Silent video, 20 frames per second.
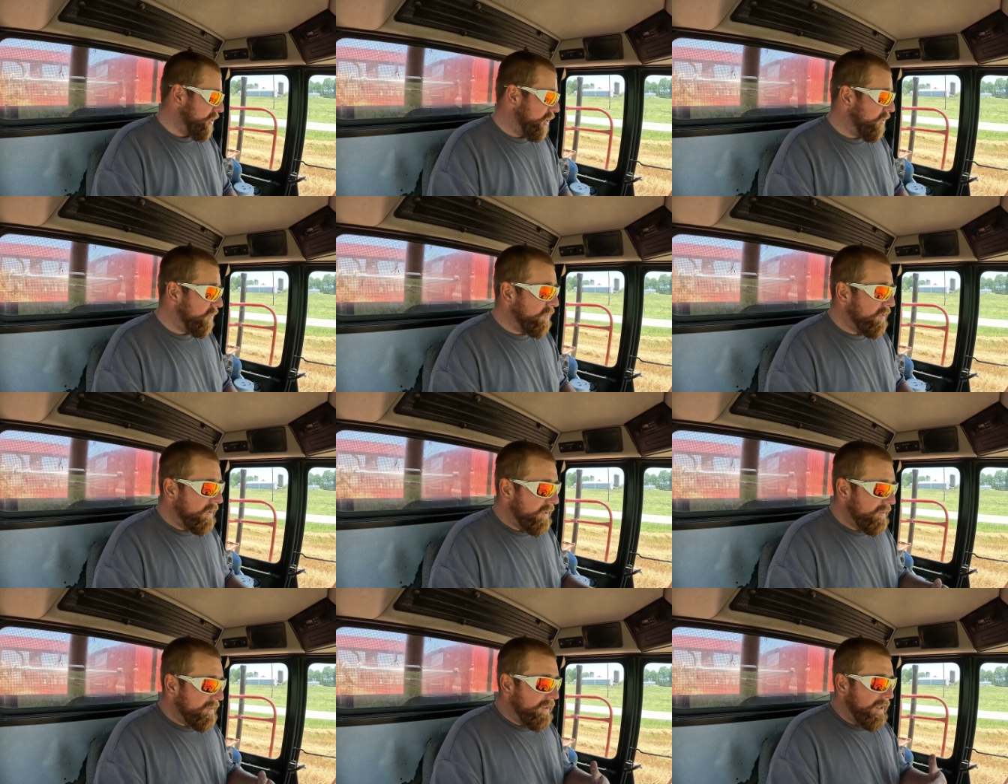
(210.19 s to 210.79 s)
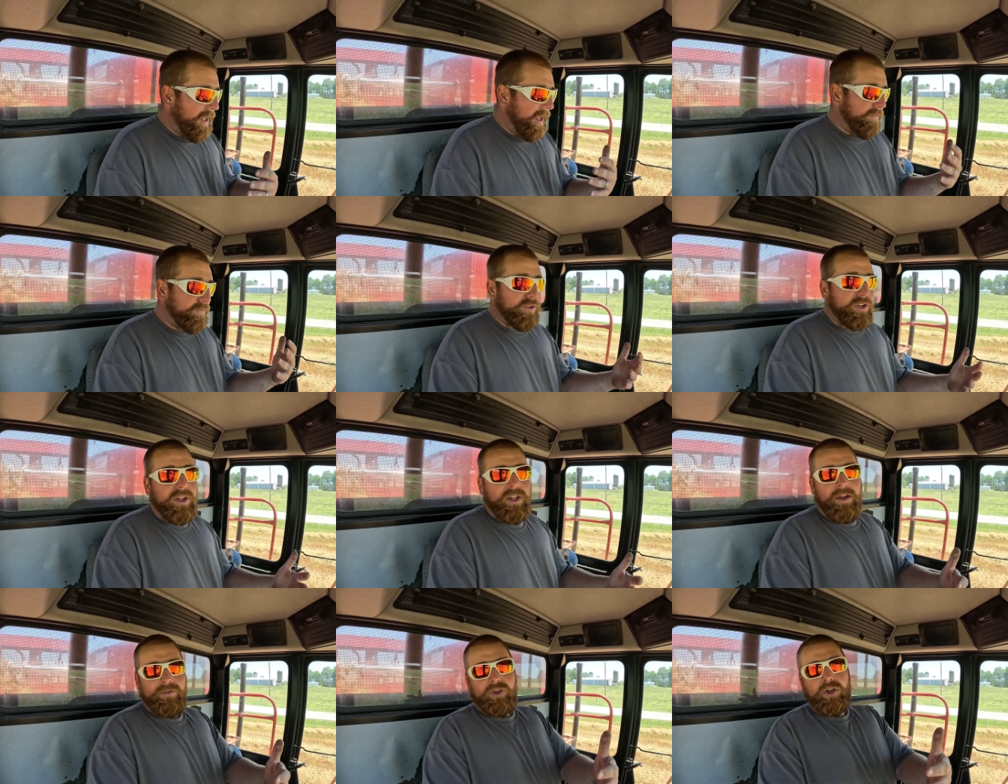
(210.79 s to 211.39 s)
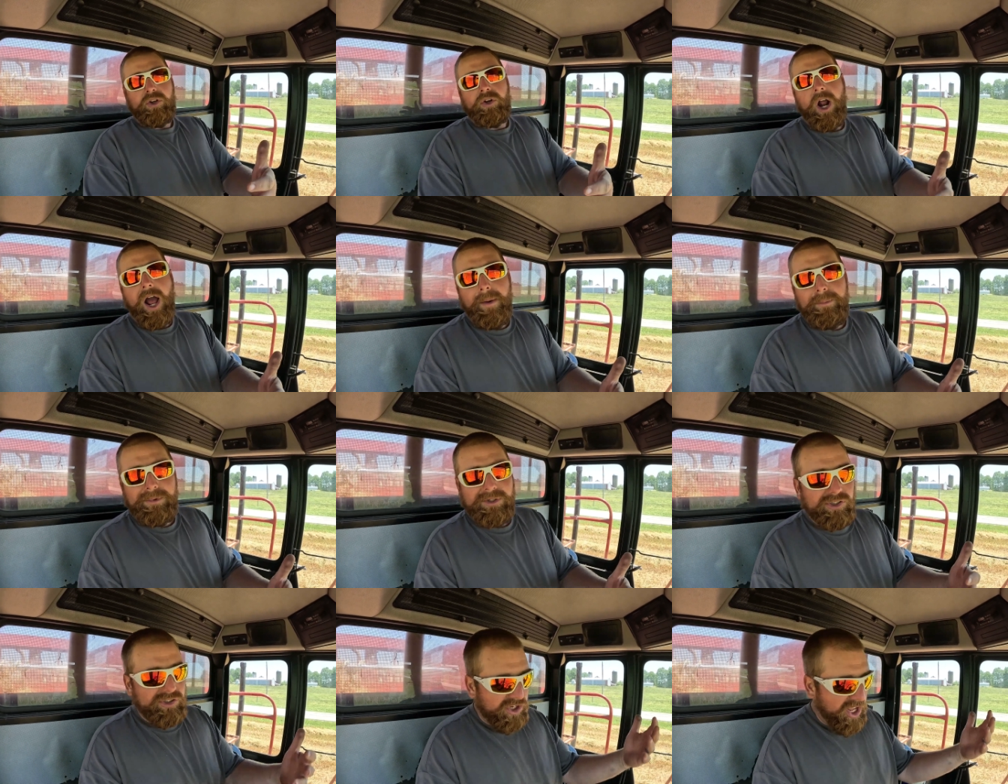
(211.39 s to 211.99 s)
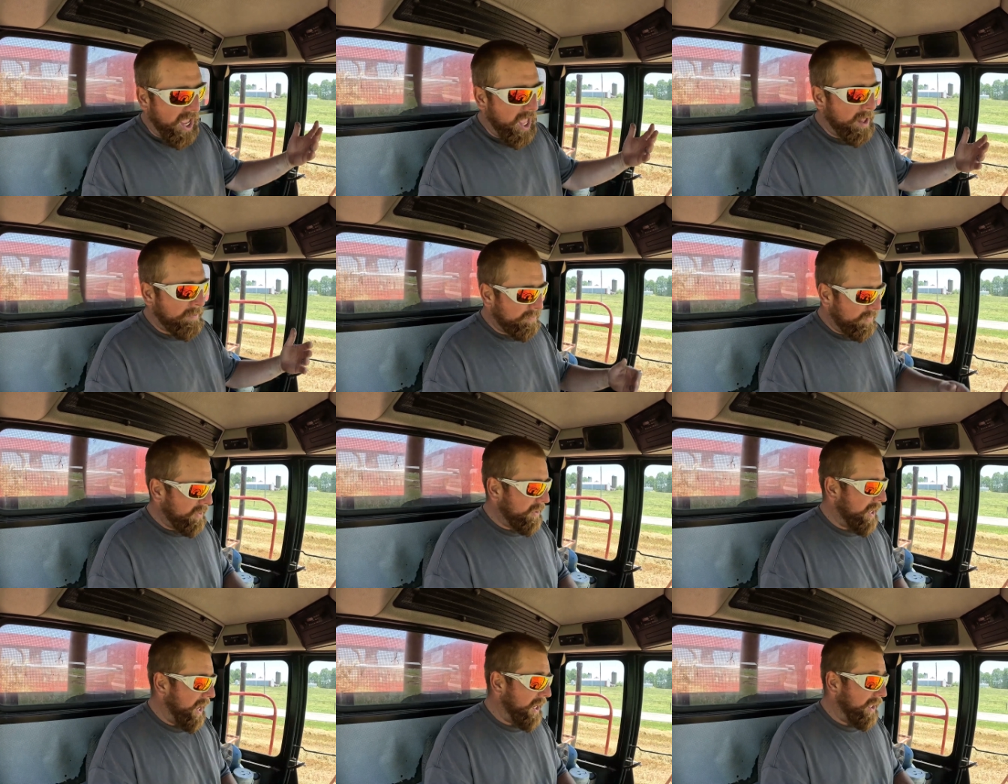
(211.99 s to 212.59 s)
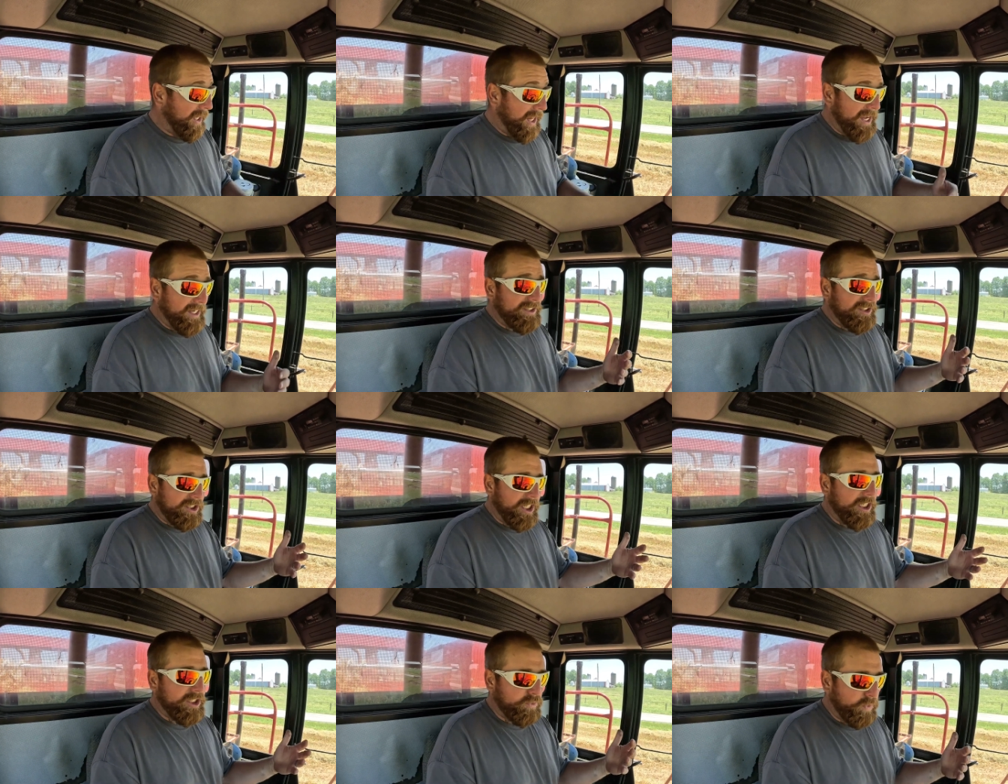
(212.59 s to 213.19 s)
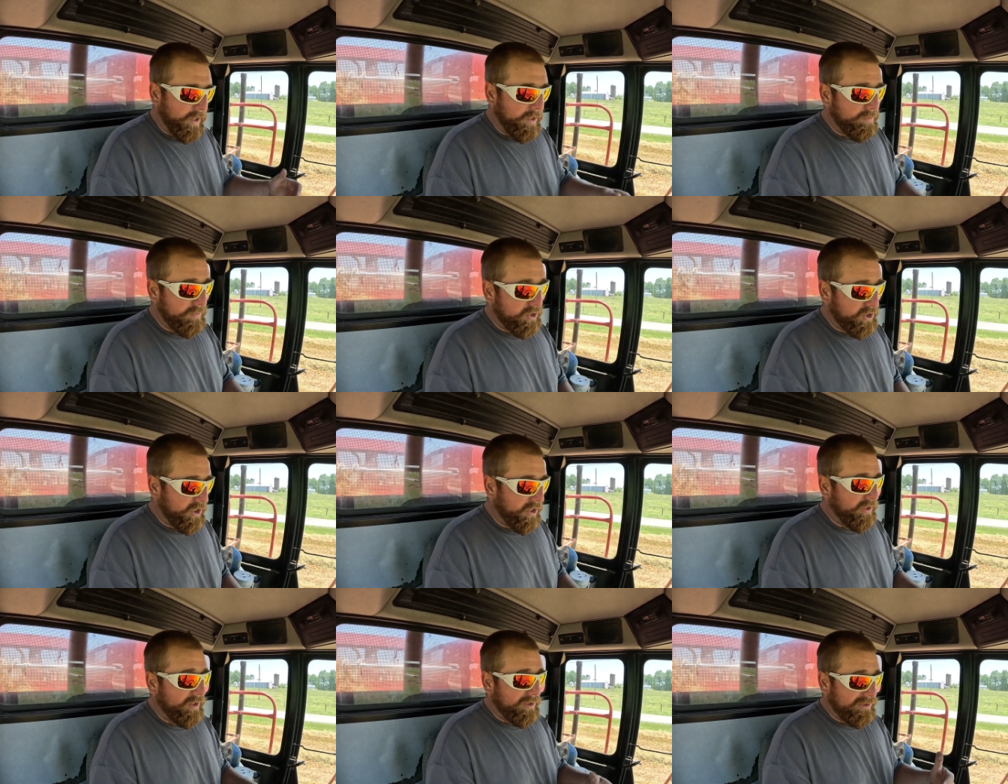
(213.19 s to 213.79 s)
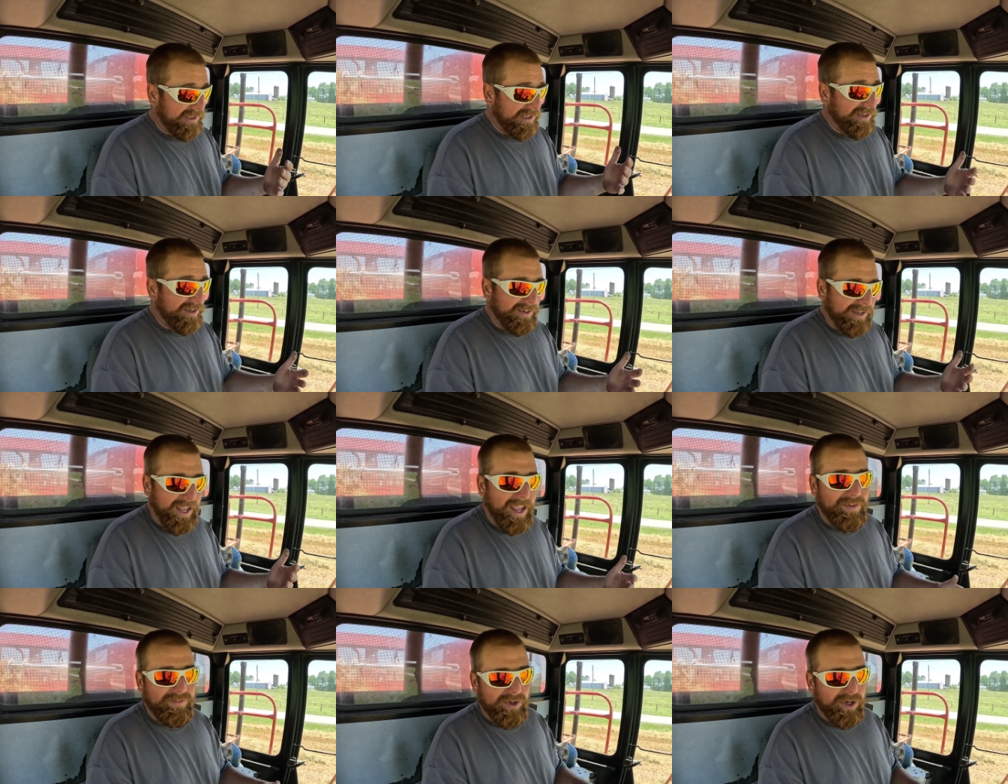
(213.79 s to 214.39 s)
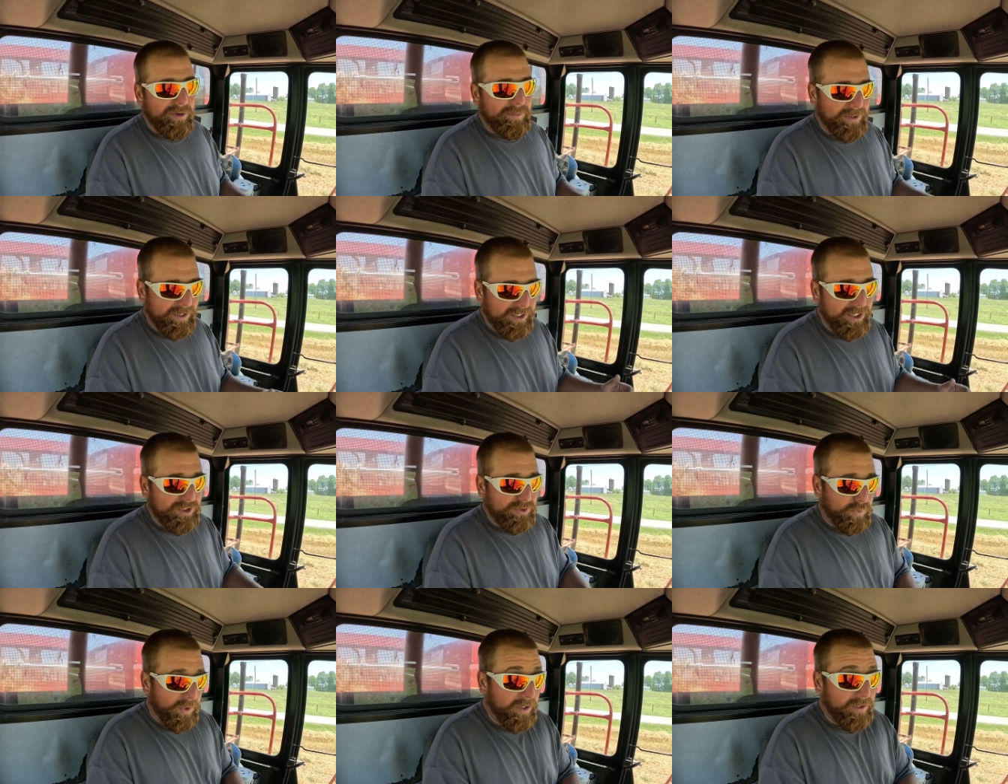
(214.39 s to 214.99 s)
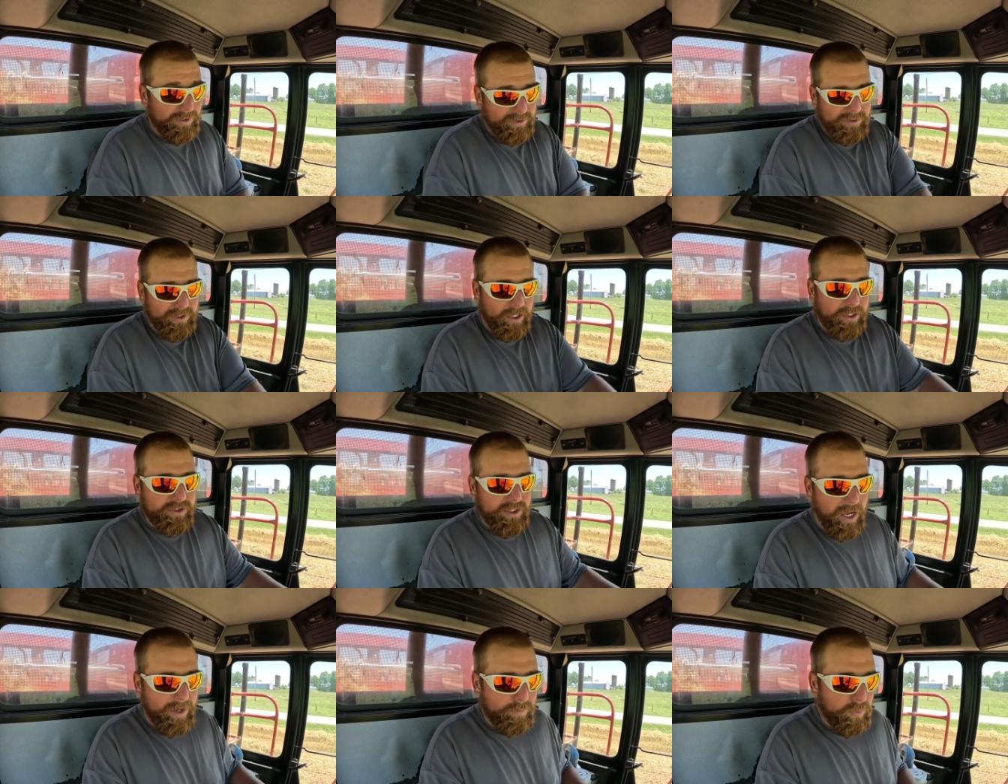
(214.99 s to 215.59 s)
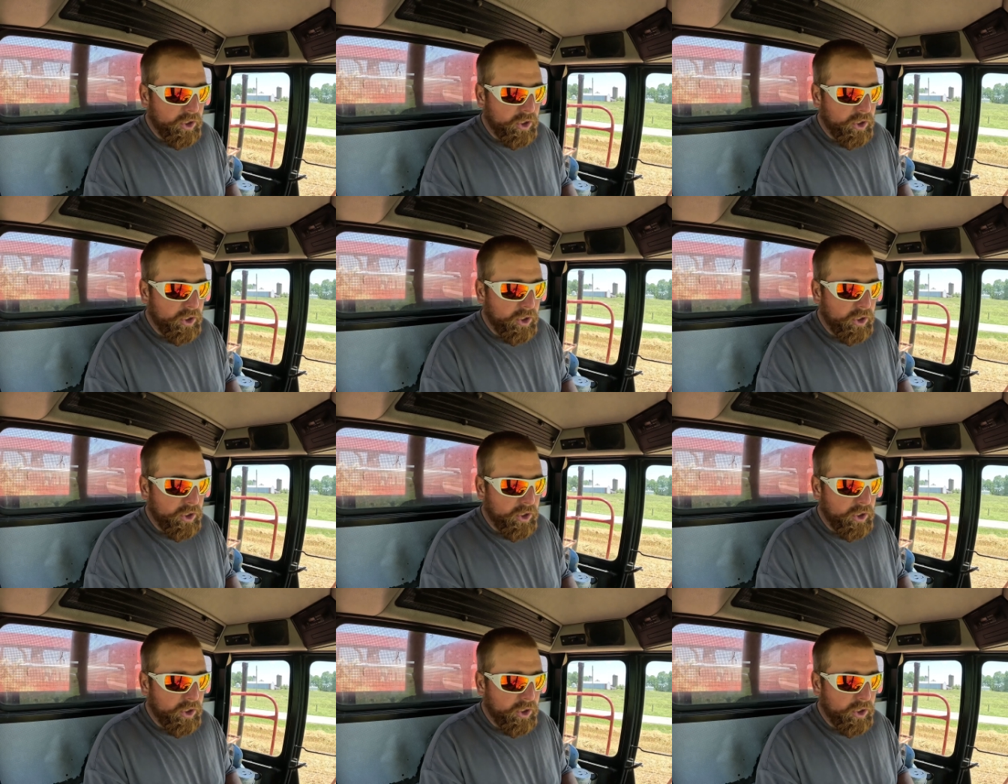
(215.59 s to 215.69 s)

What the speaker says: So if the crop is damp, that light test weight material is a little heavier because, well, it's got